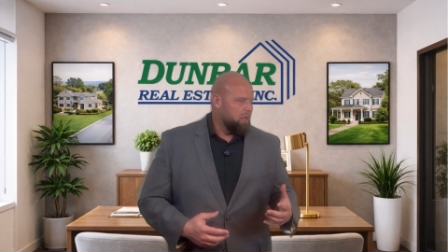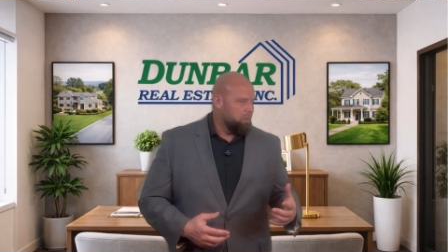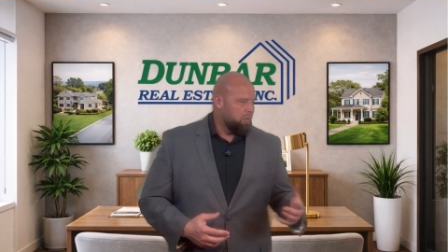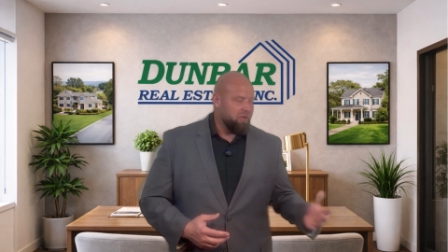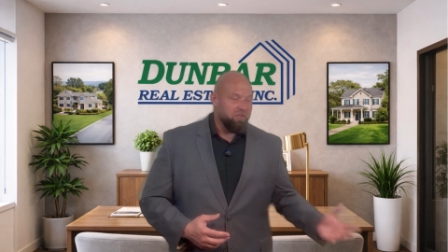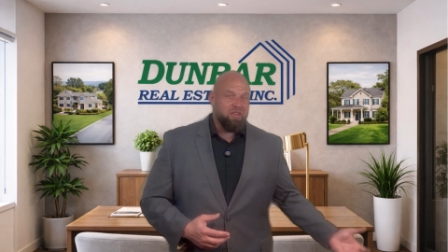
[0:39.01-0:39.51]

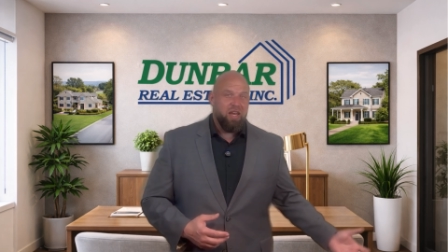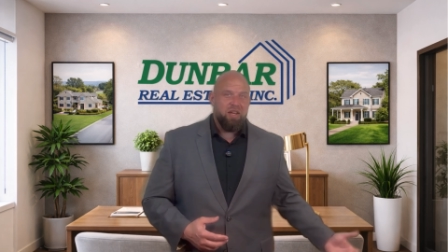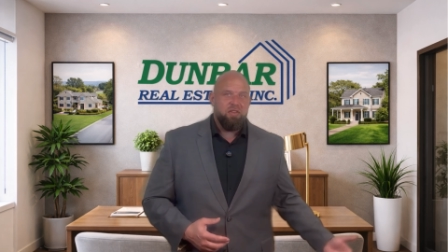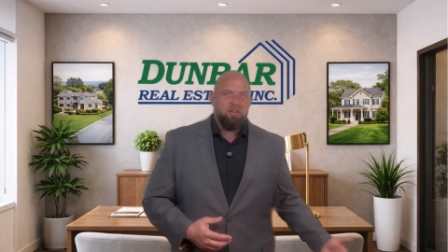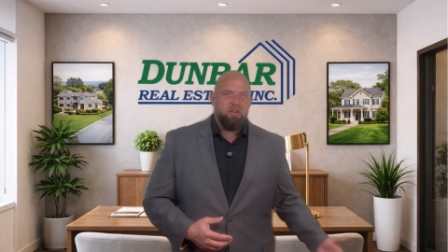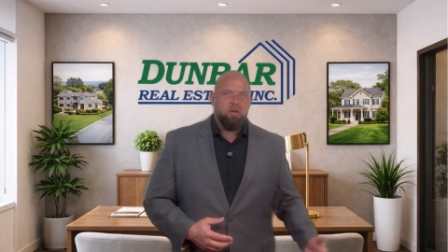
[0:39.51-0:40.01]
put a sign
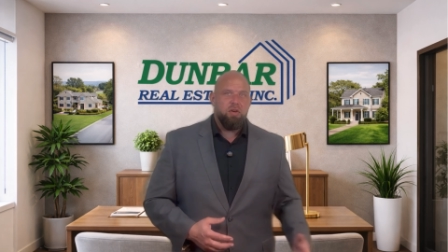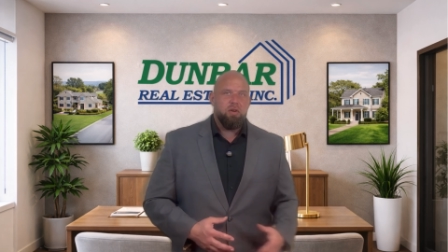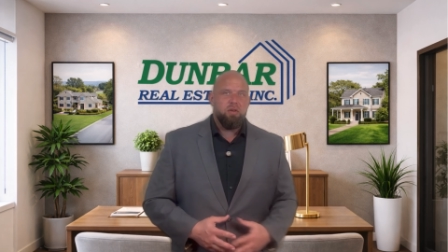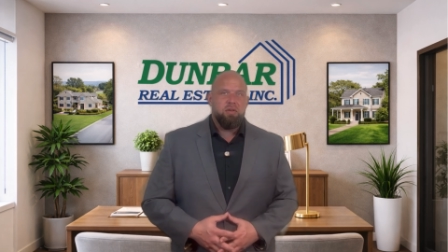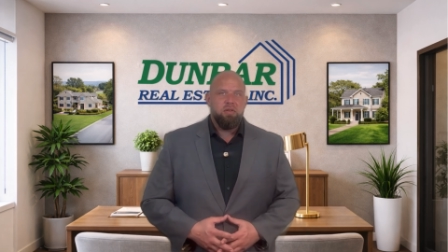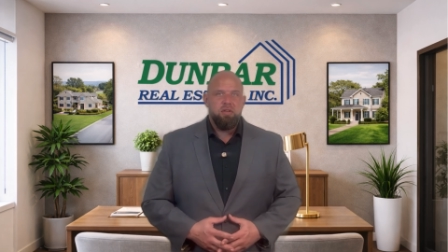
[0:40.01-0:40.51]
in the
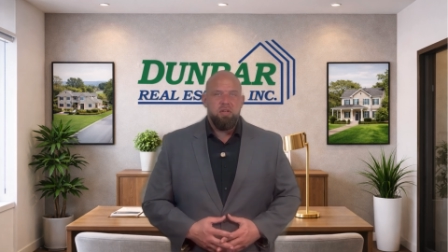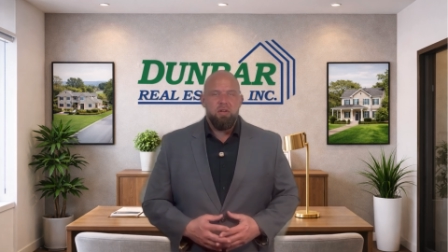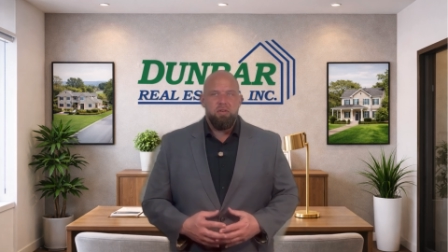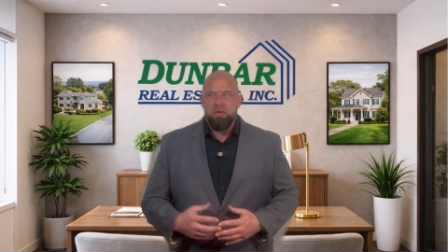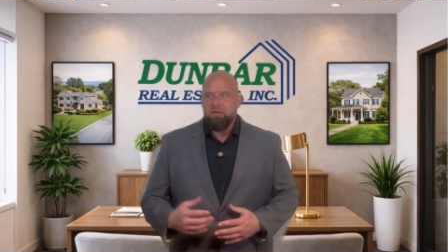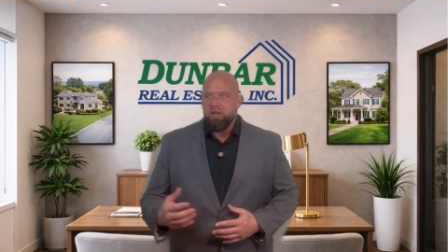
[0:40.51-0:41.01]
yard,
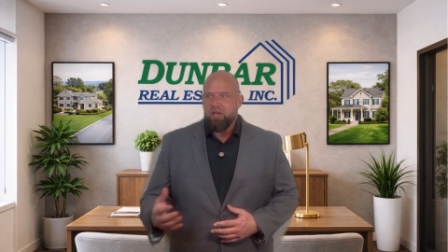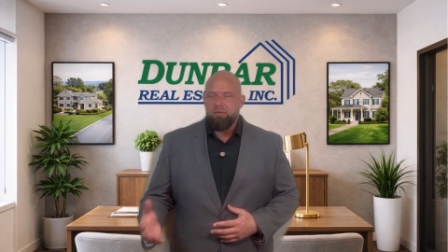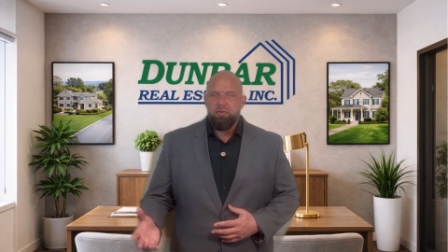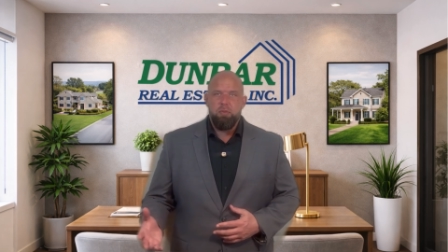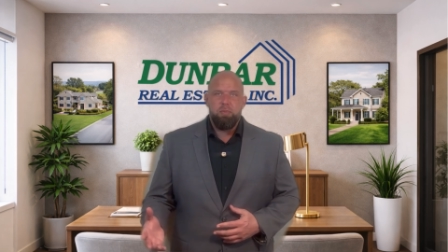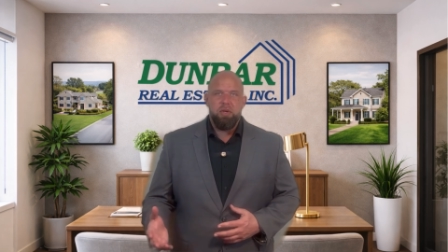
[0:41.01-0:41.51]
they'll take a
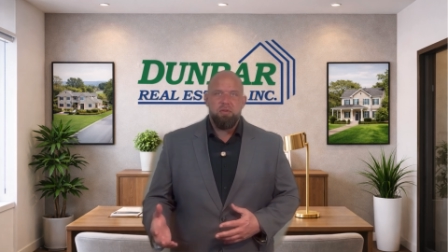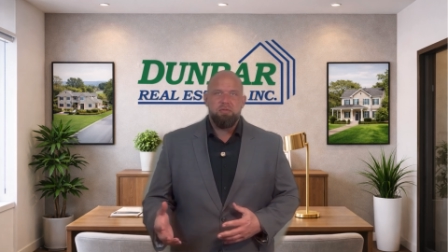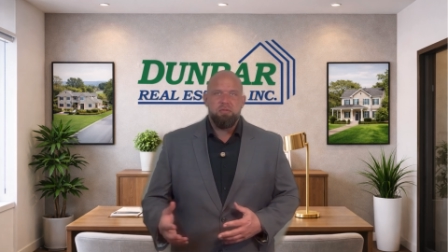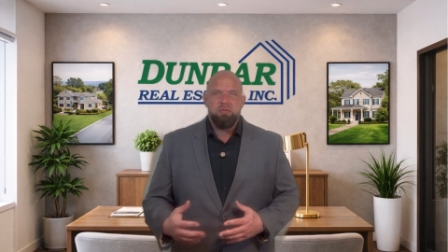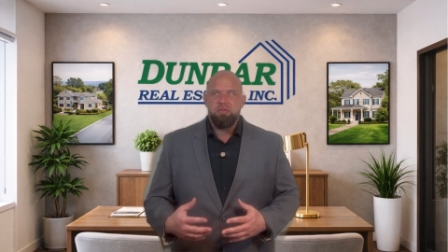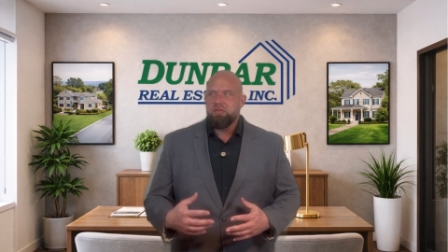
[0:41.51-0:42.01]
few
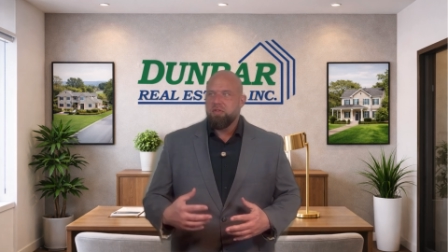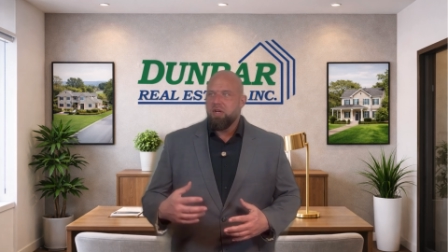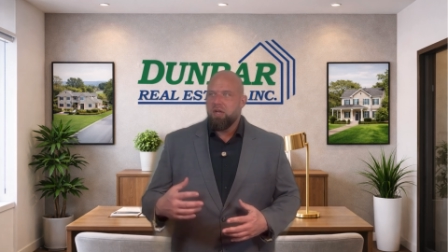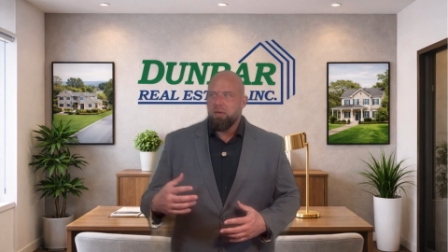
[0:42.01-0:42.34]
pictures,